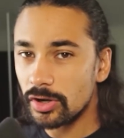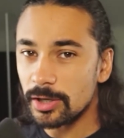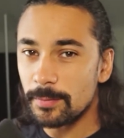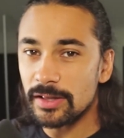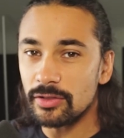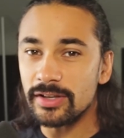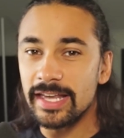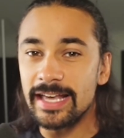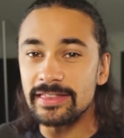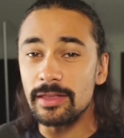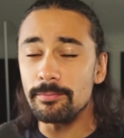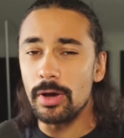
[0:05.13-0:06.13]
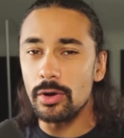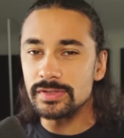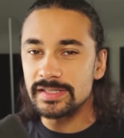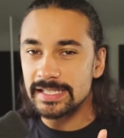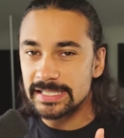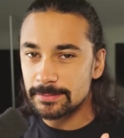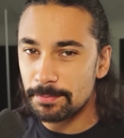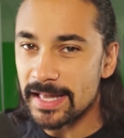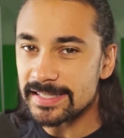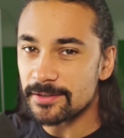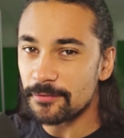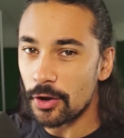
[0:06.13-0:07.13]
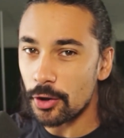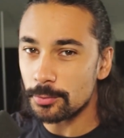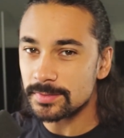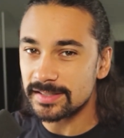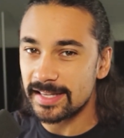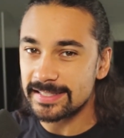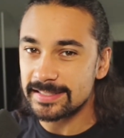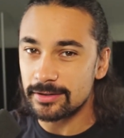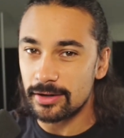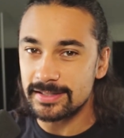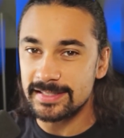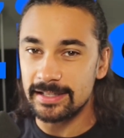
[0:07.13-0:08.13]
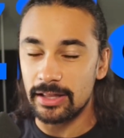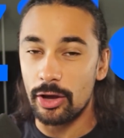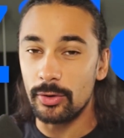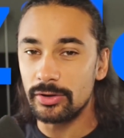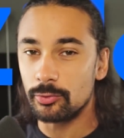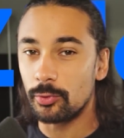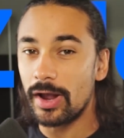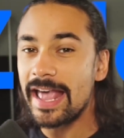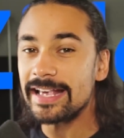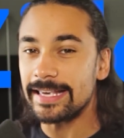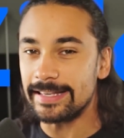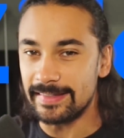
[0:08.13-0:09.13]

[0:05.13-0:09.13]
going to be looking at the most expensive homes listed on Zillow and ranking